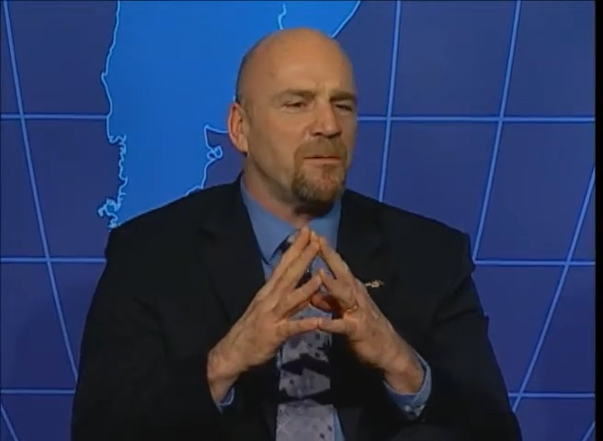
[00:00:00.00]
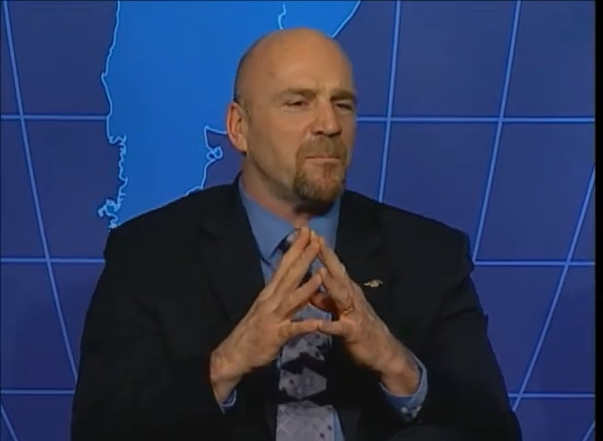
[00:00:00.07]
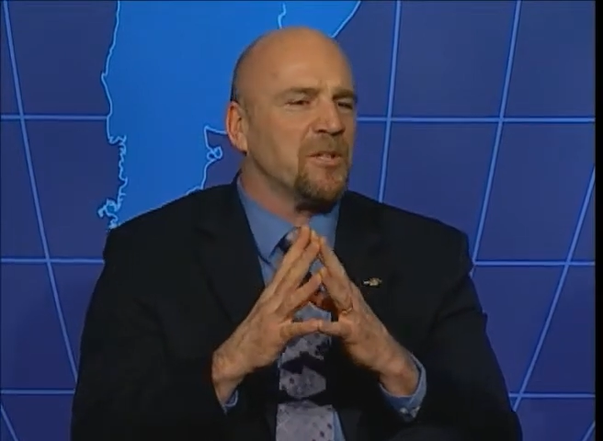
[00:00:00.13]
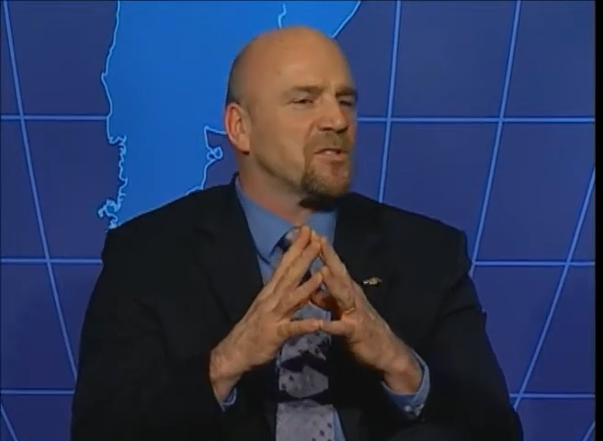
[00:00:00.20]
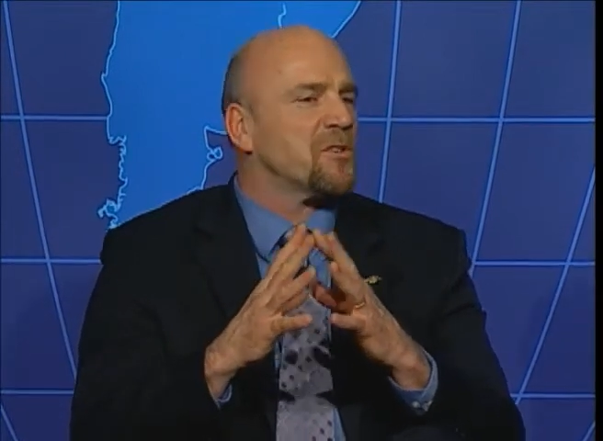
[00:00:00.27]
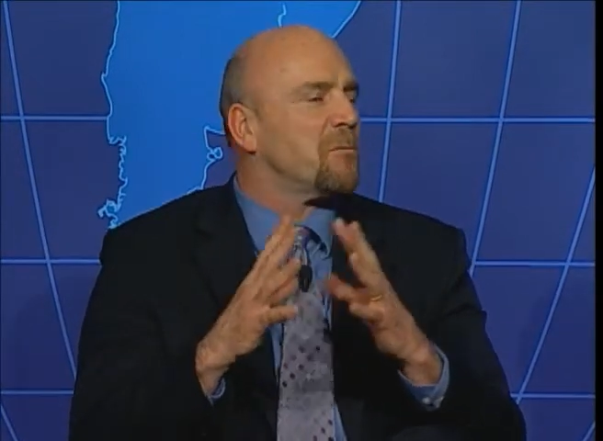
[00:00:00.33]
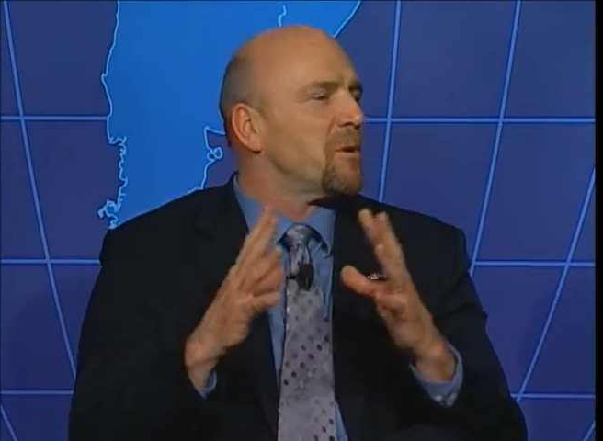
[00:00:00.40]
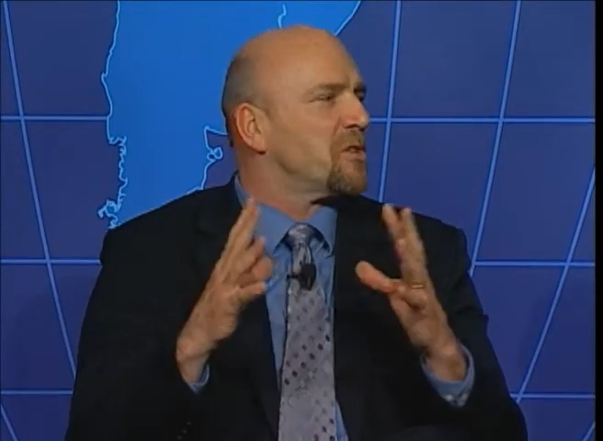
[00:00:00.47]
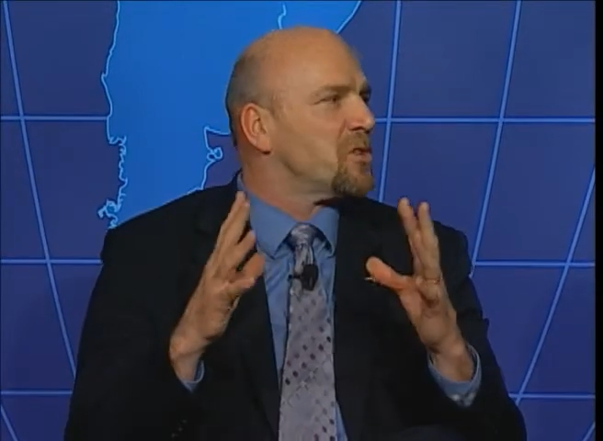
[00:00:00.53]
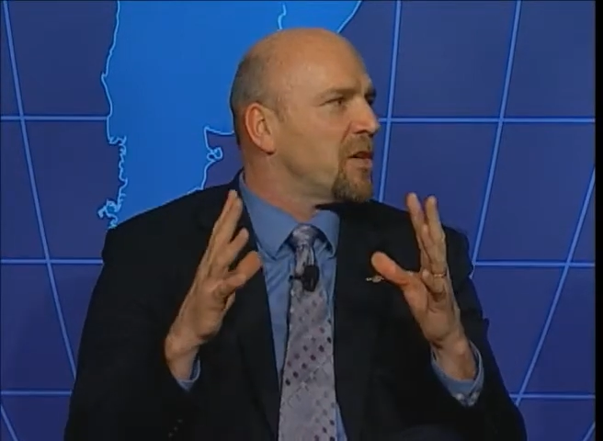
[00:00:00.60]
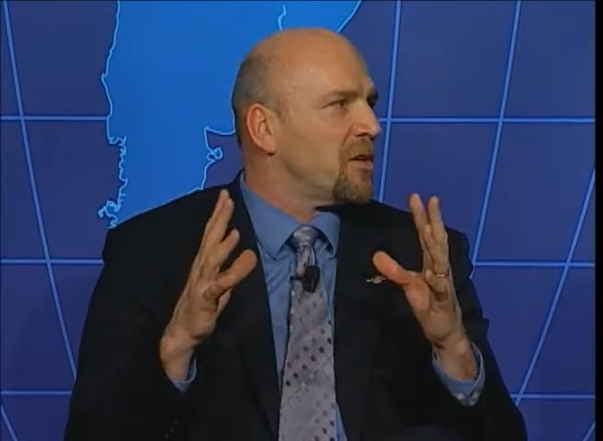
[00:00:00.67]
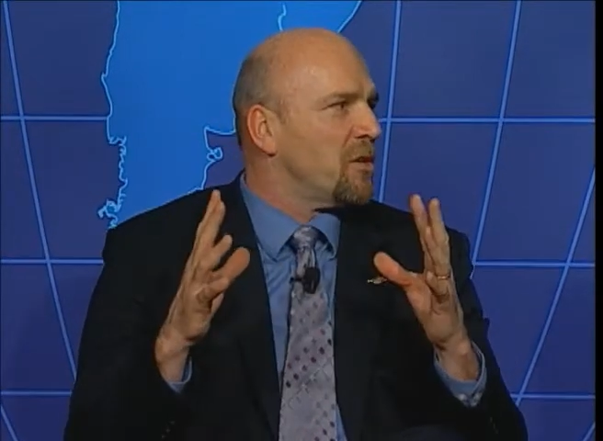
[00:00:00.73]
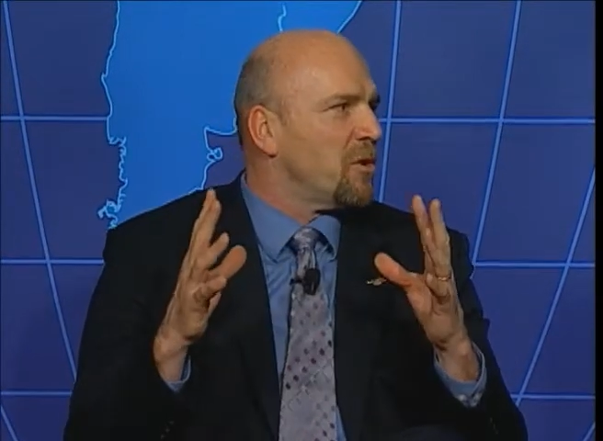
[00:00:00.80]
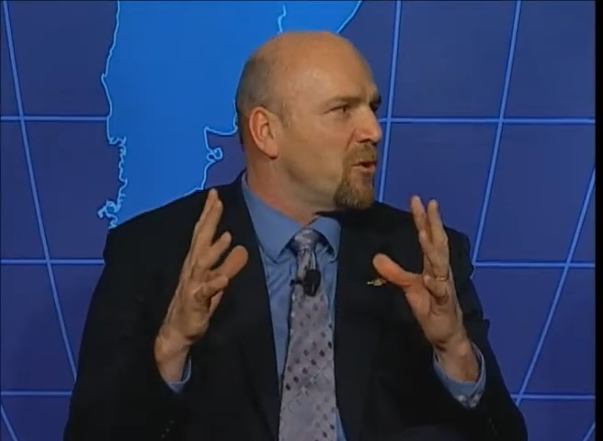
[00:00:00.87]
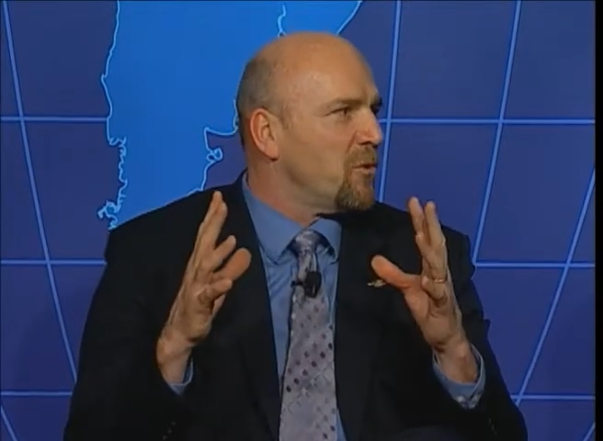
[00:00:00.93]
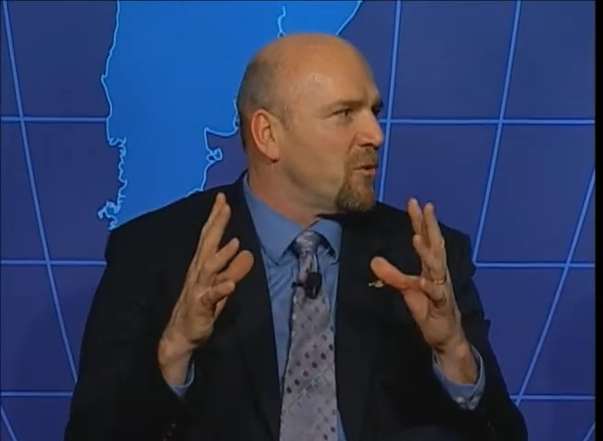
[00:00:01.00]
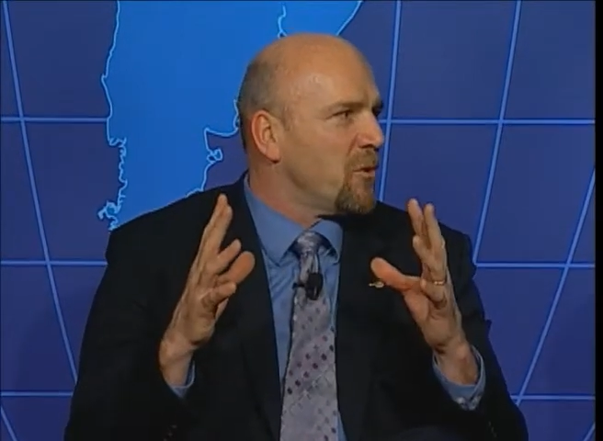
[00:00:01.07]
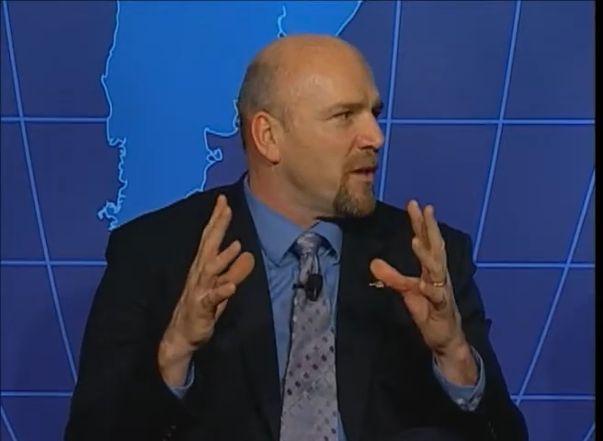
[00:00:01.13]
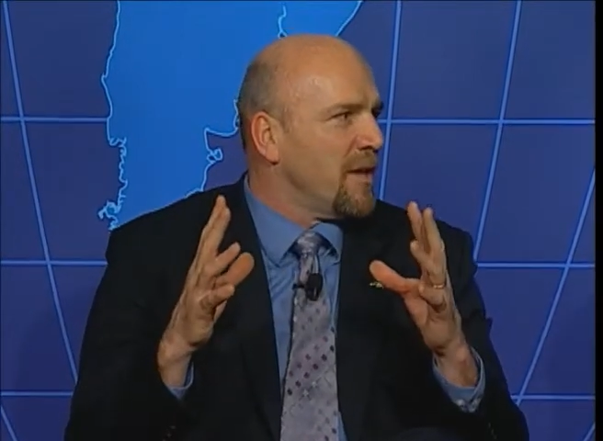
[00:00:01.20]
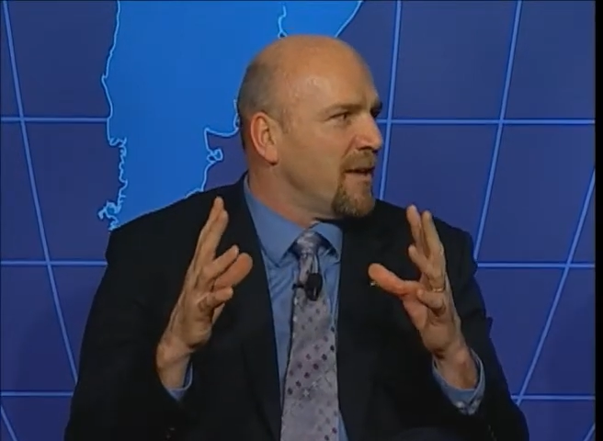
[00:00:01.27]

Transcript: but so much unknown,